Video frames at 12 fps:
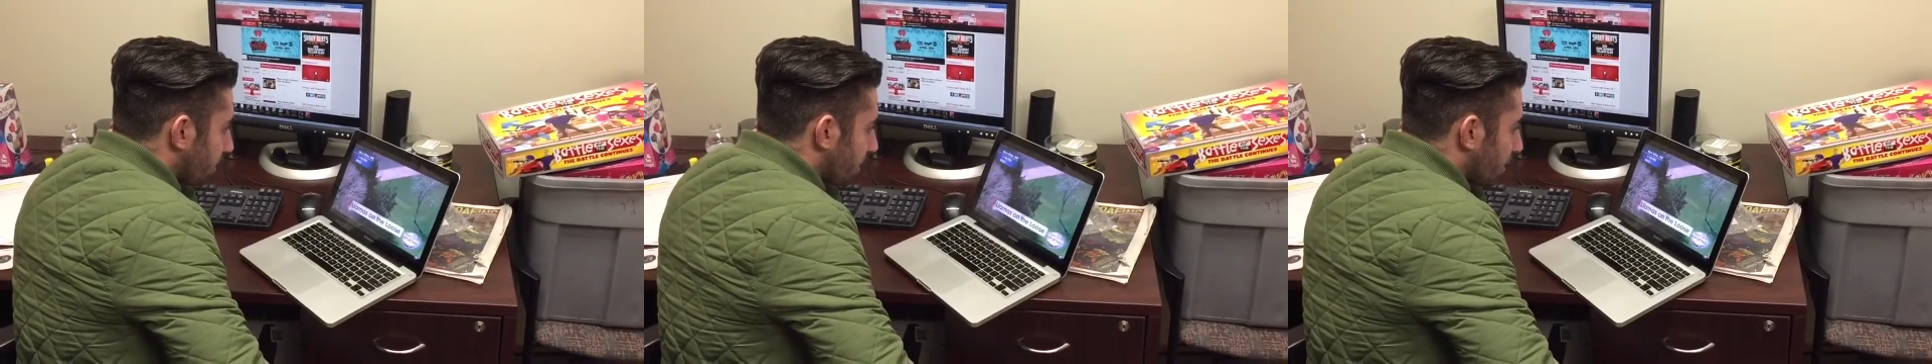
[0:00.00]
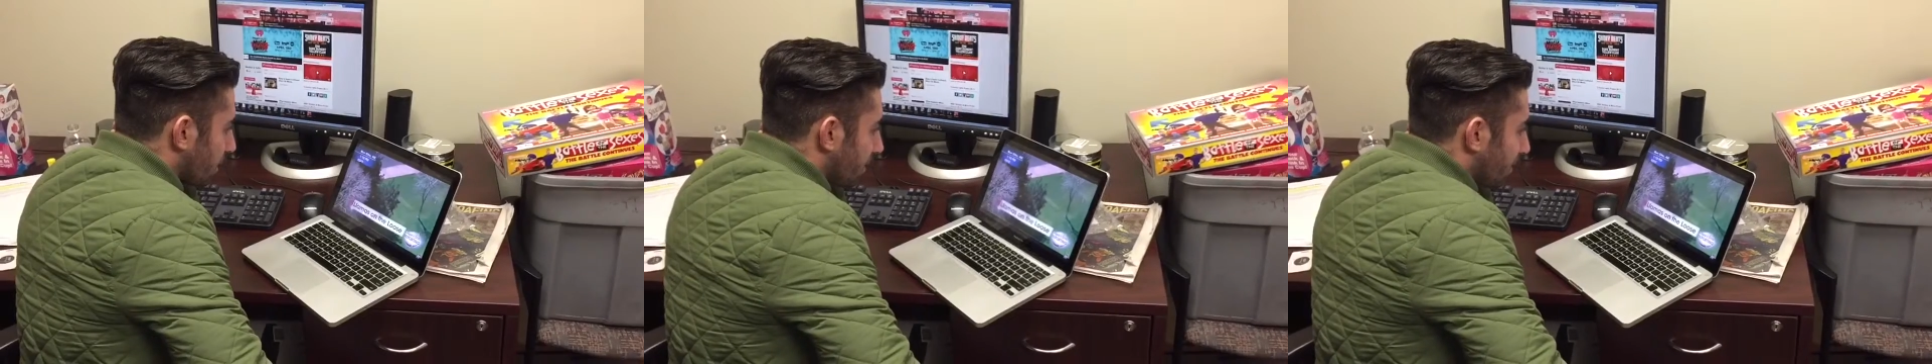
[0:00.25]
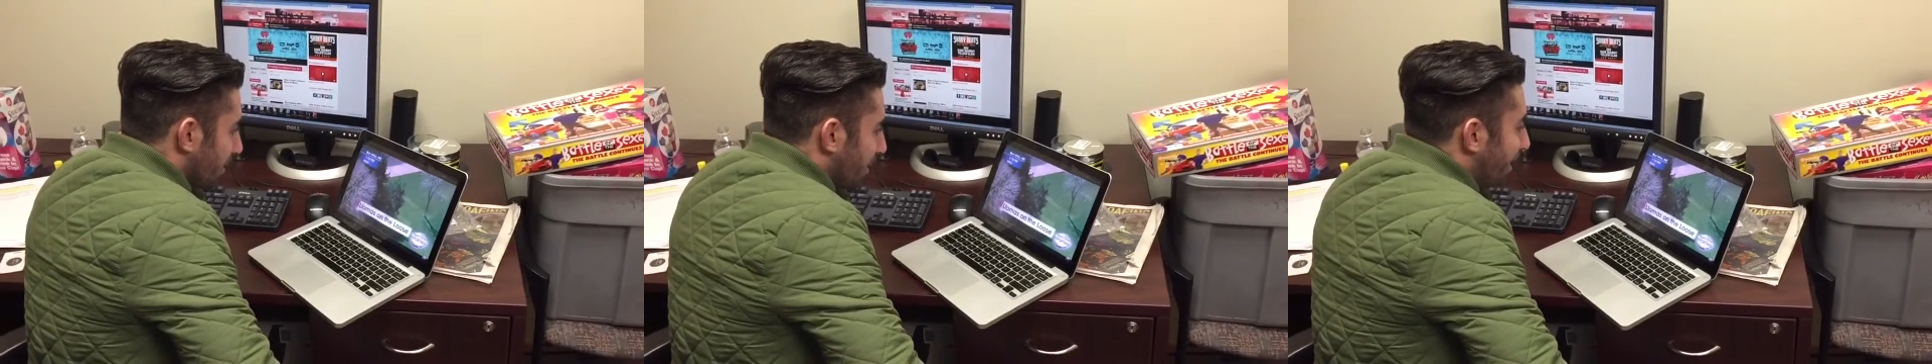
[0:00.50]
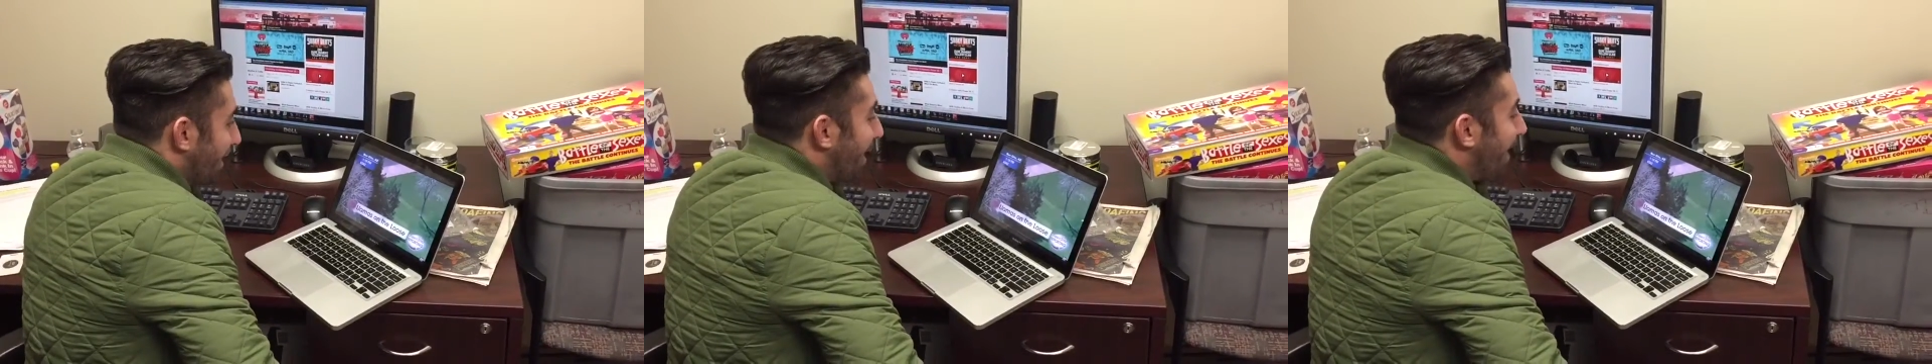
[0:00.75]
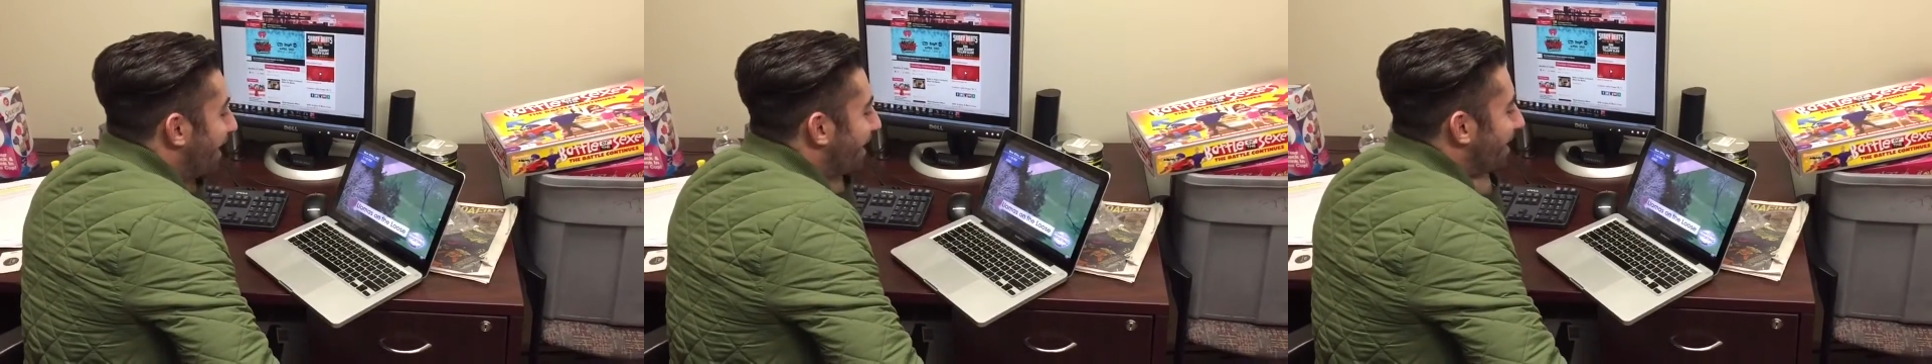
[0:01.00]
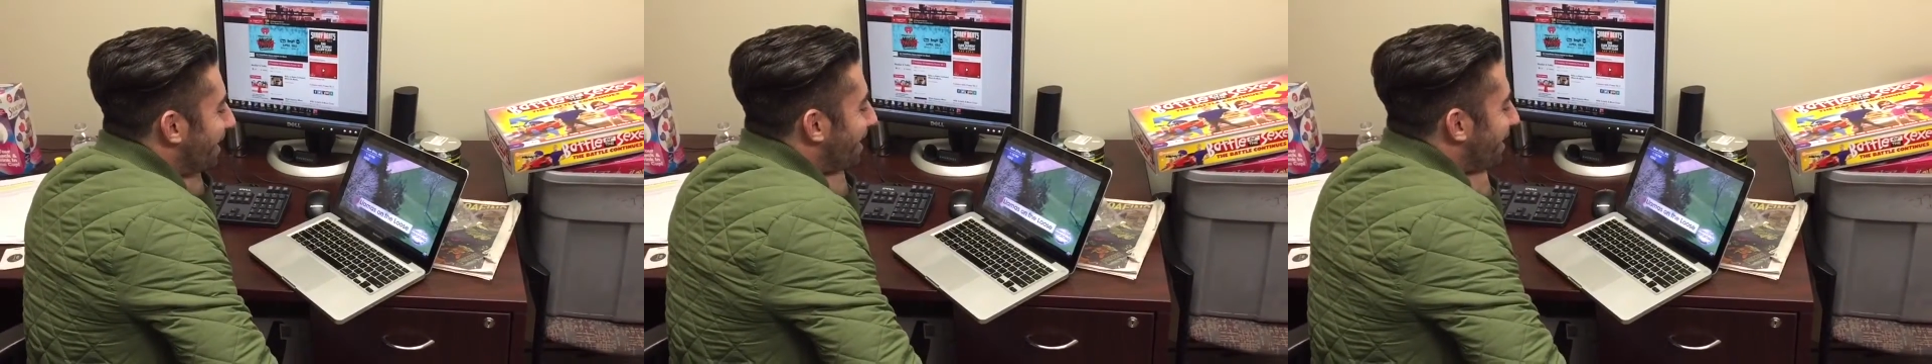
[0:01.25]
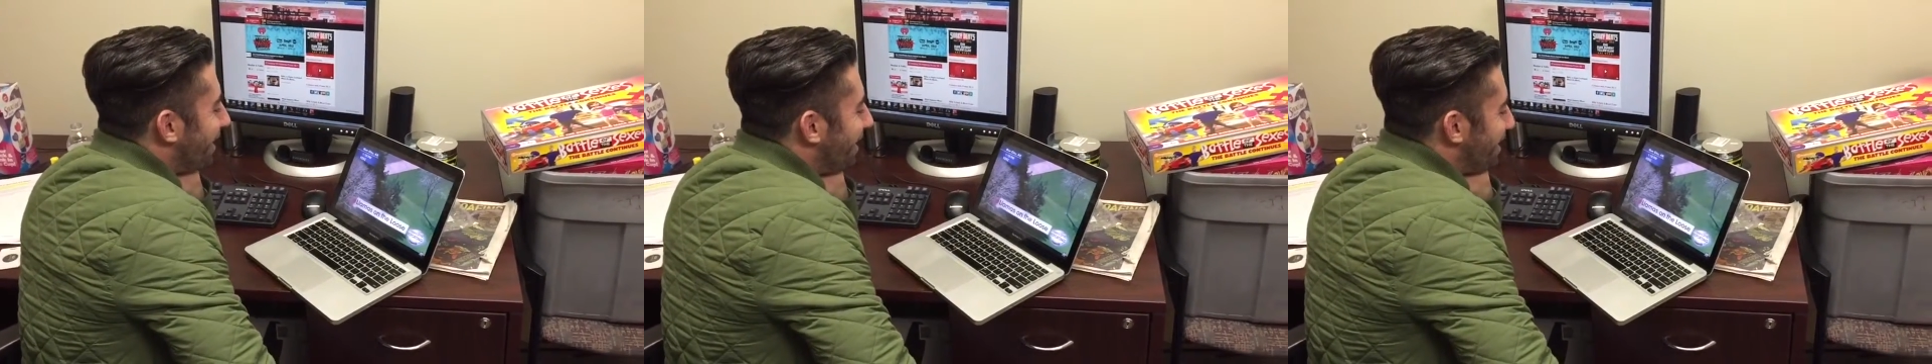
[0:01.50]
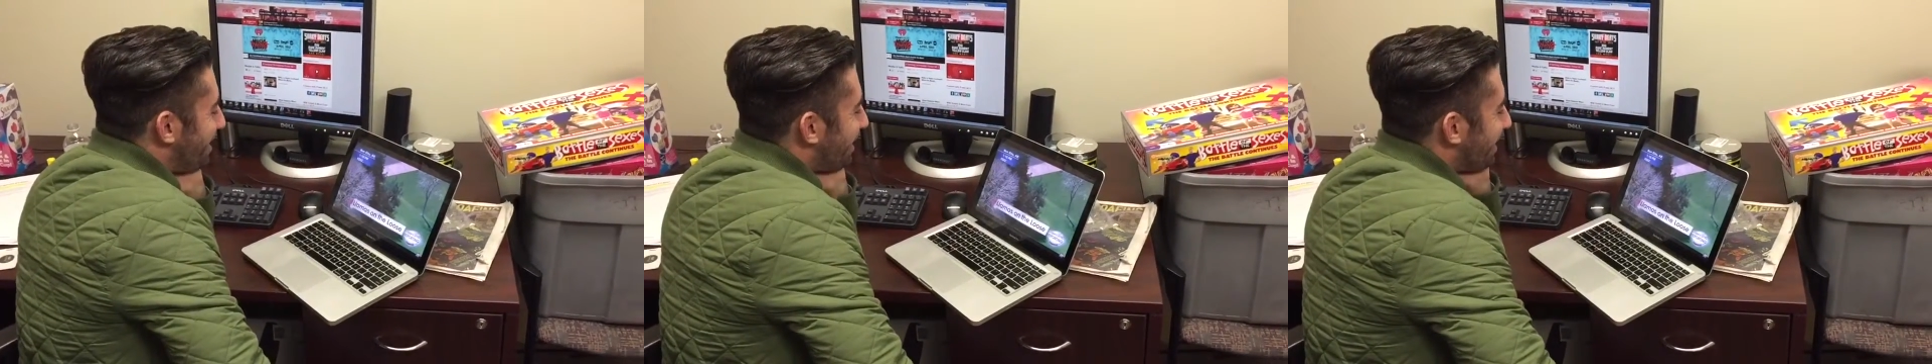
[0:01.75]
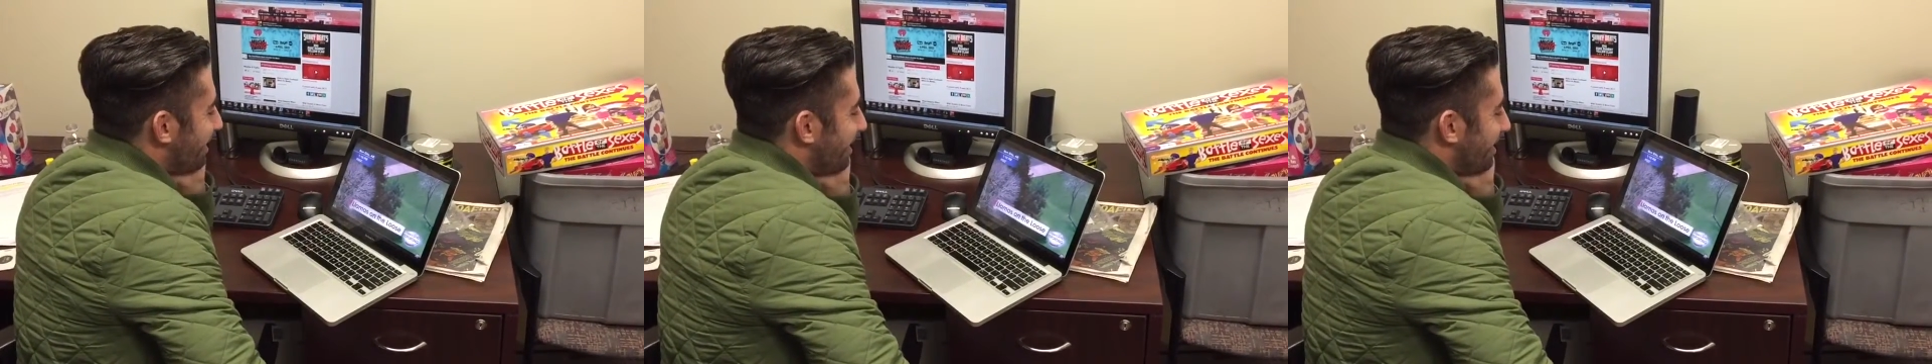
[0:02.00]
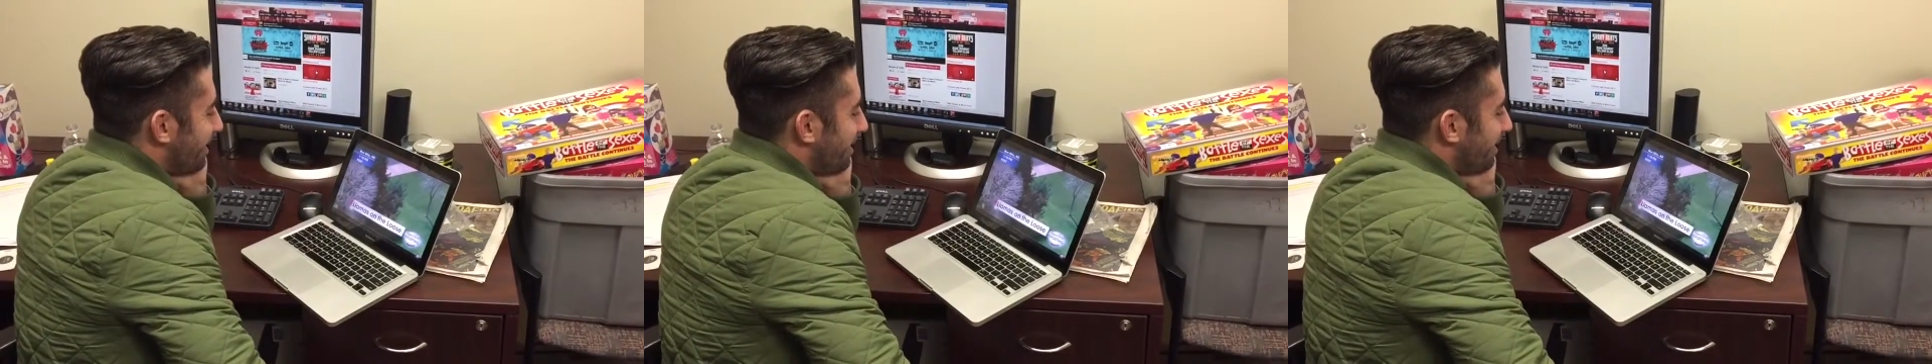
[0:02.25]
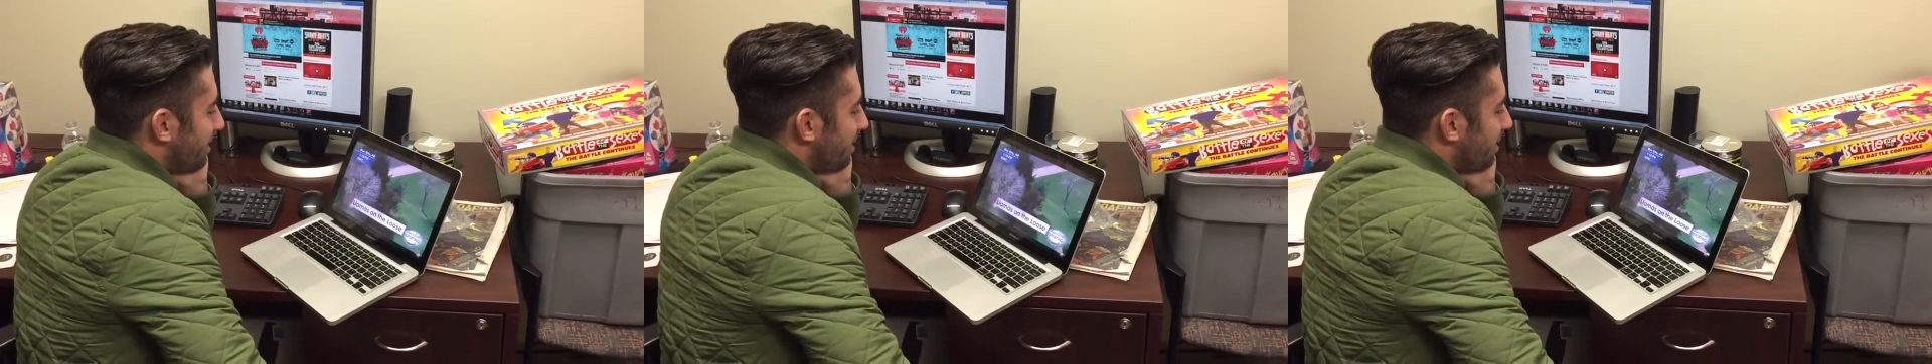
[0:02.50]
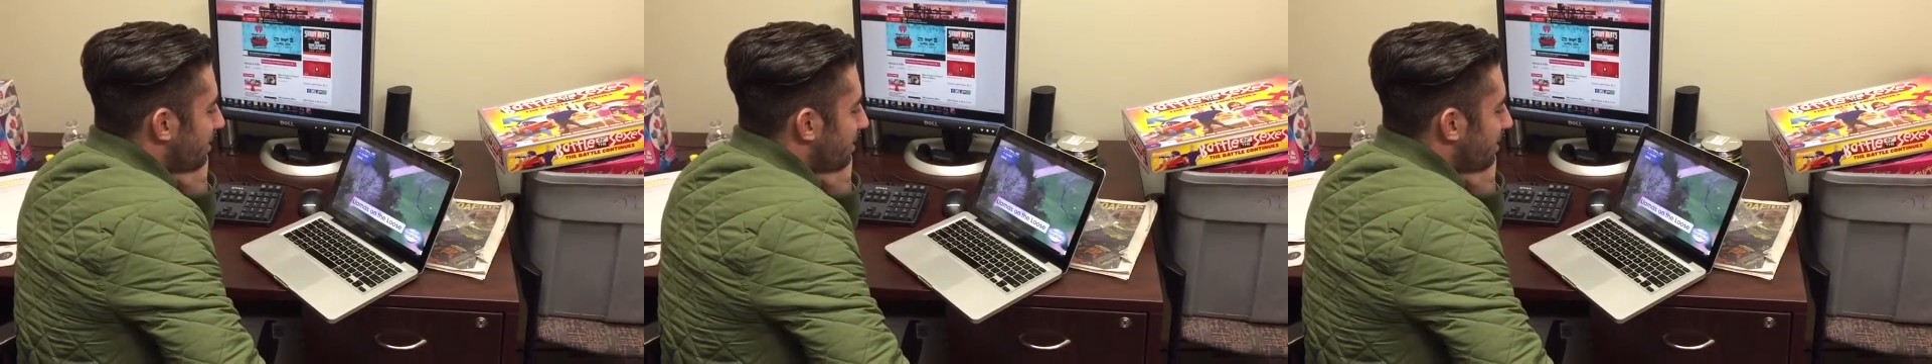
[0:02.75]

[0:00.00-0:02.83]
Trace Gallagher, do you know anything else about llamas?